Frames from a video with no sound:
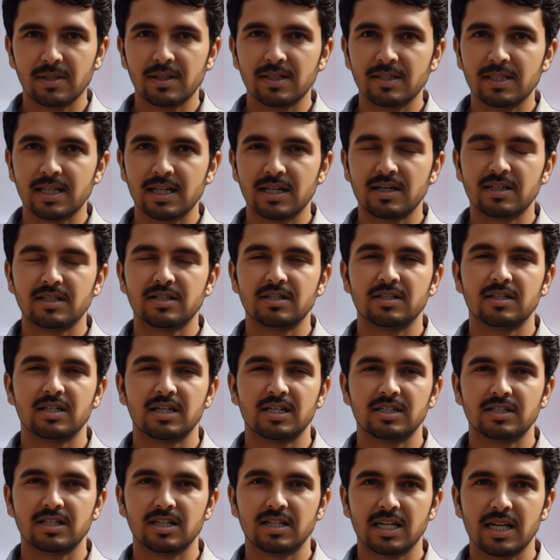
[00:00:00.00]
This
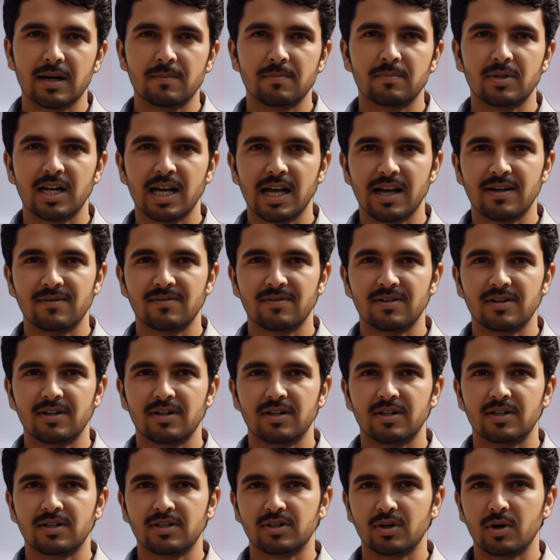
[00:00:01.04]
is a deep dive,
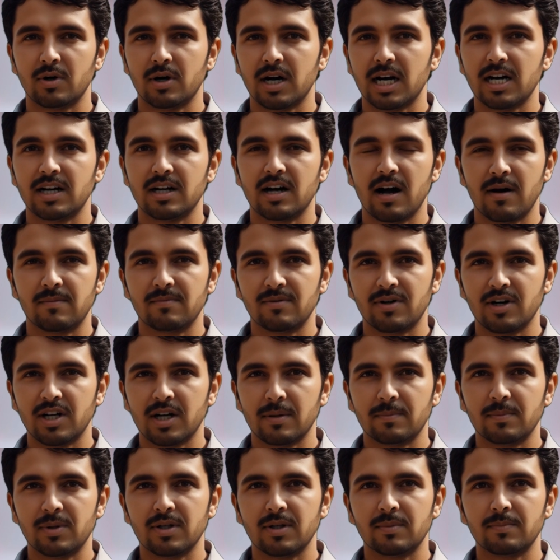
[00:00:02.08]
so get
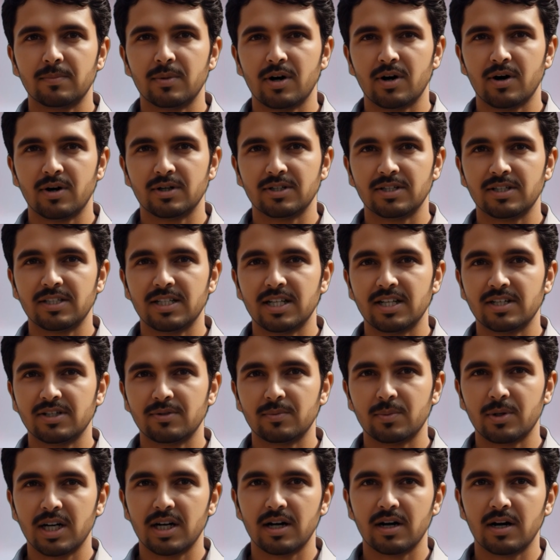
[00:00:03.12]
comfortable because this
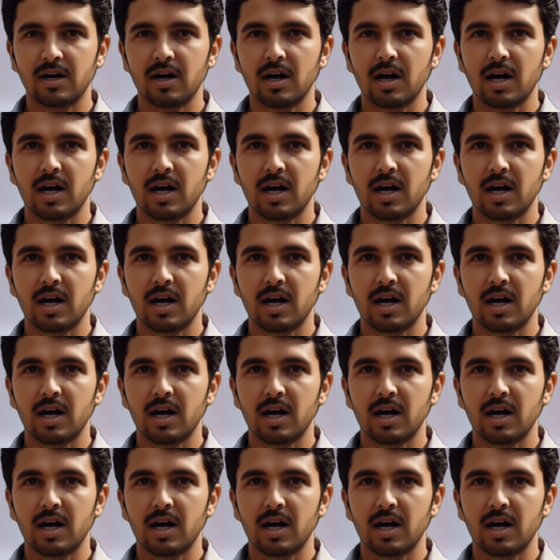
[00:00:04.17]
week